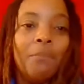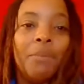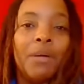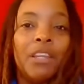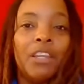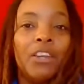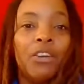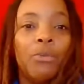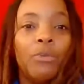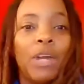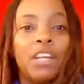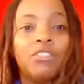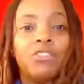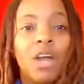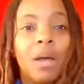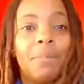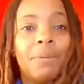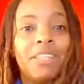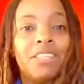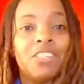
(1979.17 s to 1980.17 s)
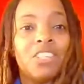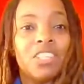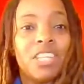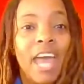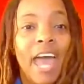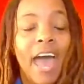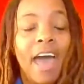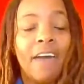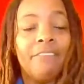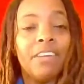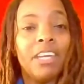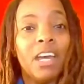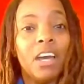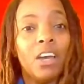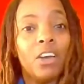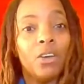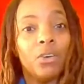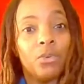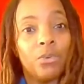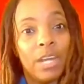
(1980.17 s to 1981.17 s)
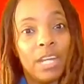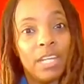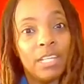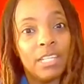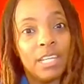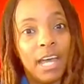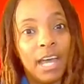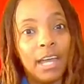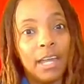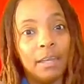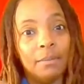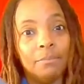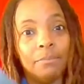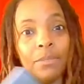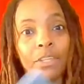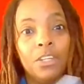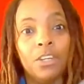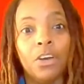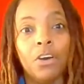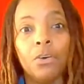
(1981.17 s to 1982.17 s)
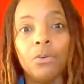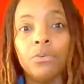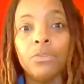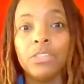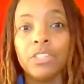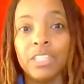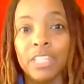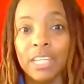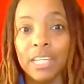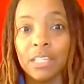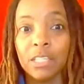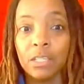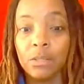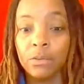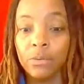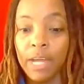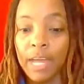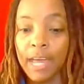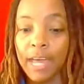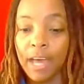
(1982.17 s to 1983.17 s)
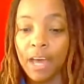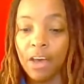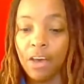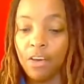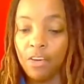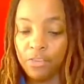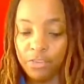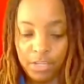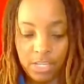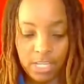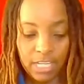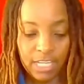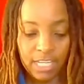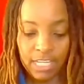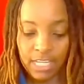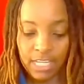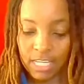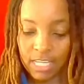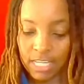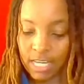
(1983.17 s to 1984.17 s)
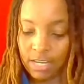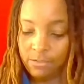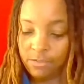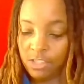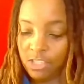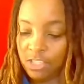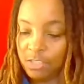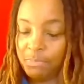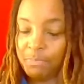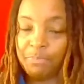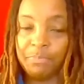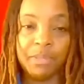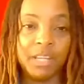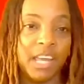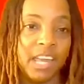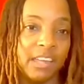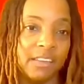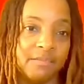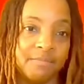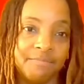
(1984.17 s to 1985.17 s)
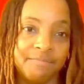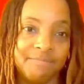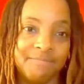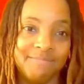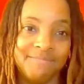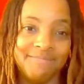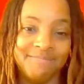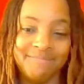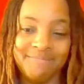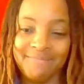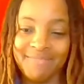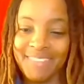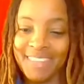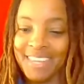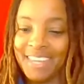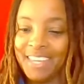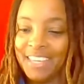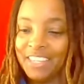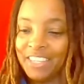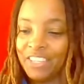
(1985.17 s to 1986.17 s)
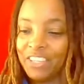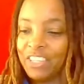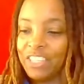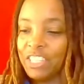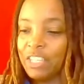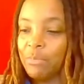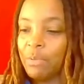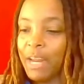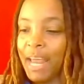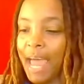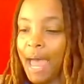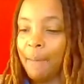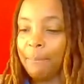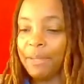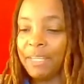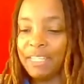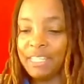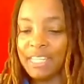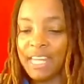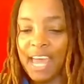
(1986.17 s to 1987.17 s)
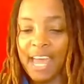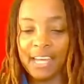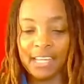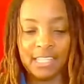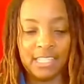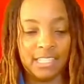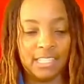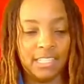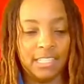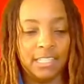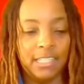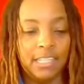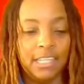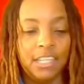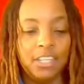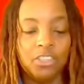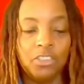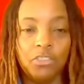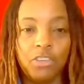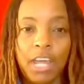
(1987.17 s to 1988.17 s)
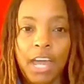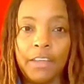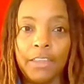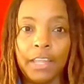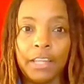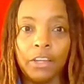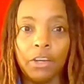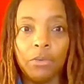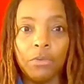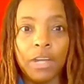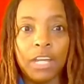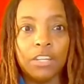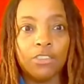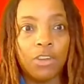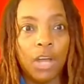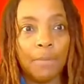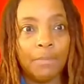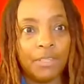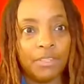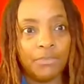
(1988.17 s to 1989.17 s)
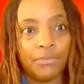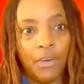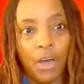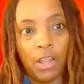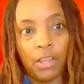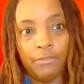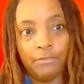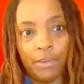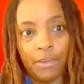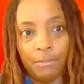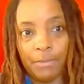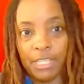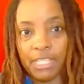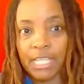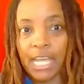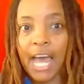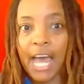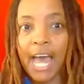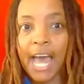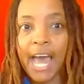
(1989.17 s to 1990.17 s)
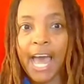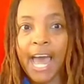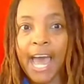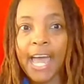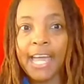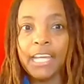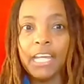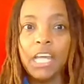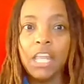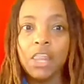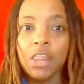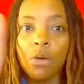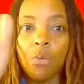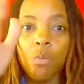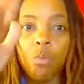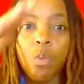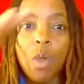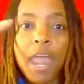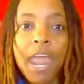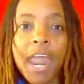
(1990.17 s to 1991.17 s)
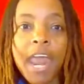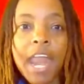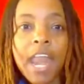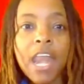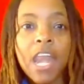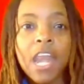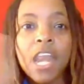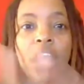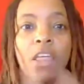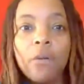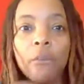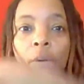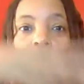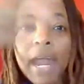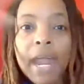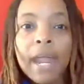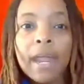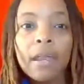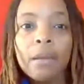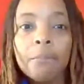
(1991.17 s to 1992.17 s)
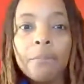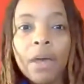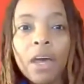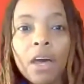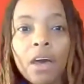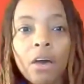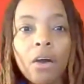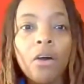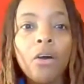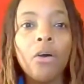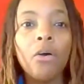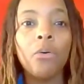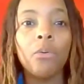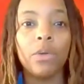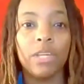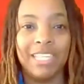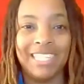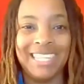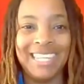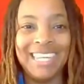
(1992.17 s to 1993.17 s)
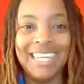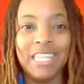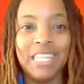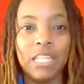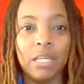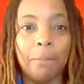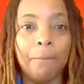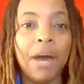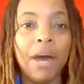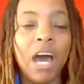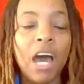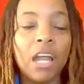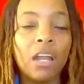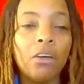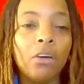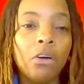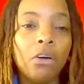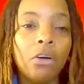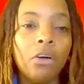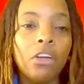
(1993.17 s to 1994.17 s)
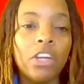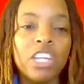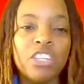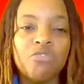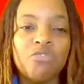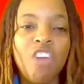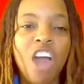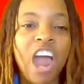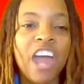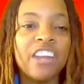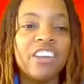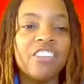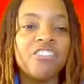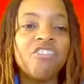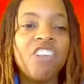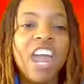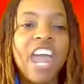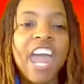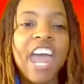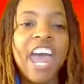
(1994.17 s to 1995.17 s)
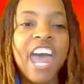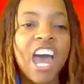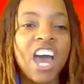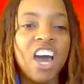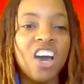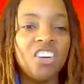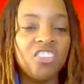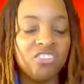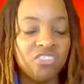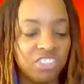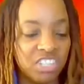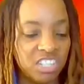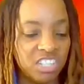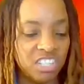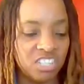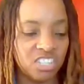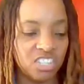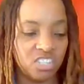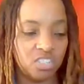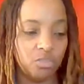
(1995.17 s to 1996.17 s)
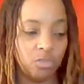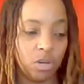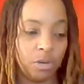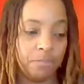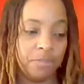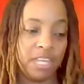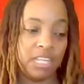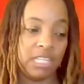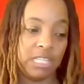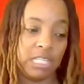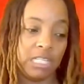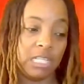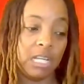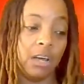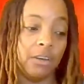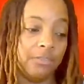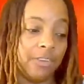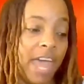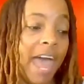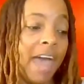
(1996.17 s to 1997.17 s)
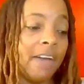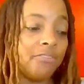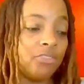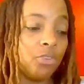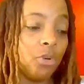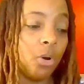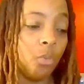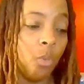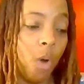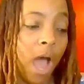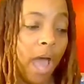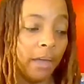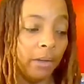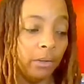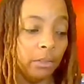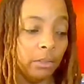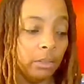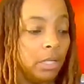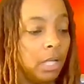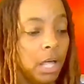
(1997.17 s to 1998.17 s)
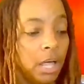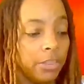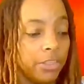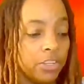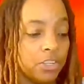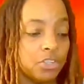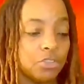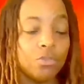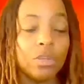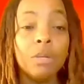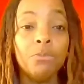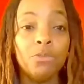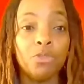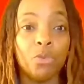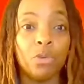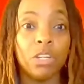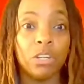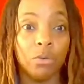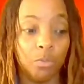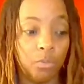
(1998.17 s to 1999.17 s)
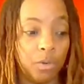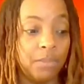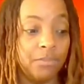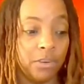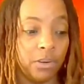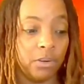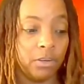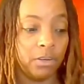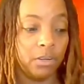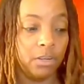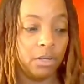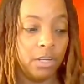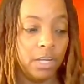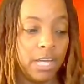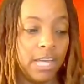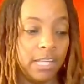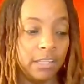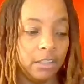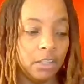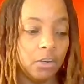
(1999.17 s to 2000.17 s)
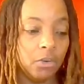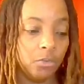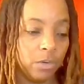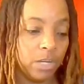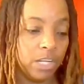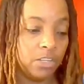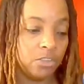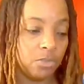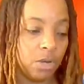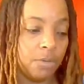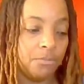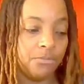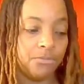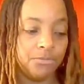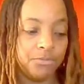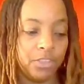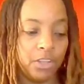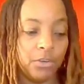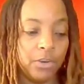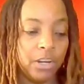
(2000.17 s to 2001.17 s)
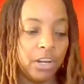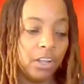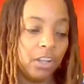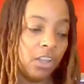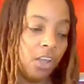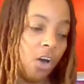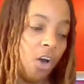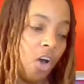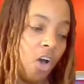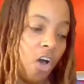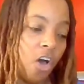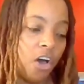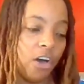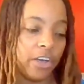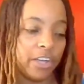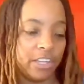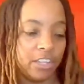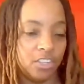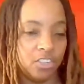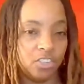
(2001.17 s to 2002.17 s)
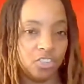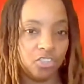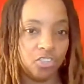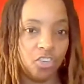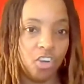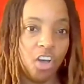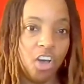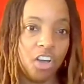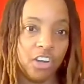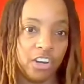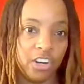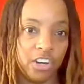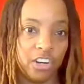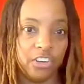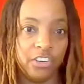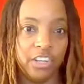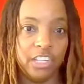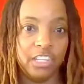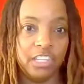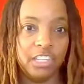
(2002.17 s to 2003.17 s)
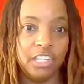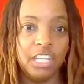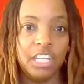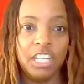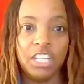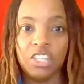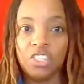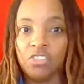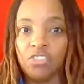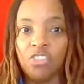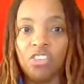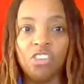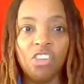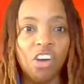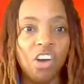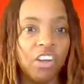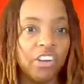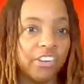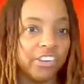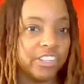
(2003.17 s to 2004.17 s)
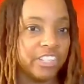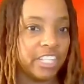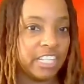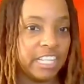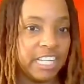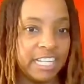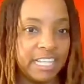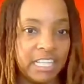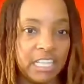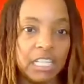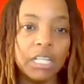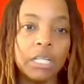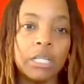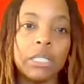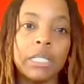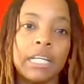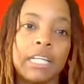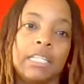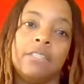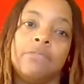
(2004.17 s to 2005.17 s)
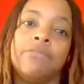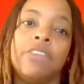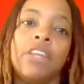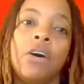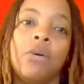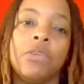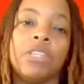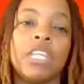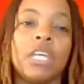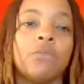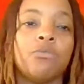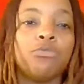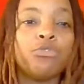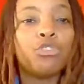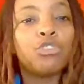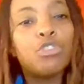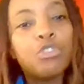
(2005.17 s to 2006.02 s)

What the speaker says: But little raindrop is just having a great time, sticks around. You can kind of just play. So let's see what happens next. So now that little raindrop is falling from the sky, the wind, the rainbow, he's in the puddle, he's riding around, he's just doing amazing stuff. After a while, the stream joined a river and little raindrop floated along in the strong current. So no longer is it like a little nice flow. It's like,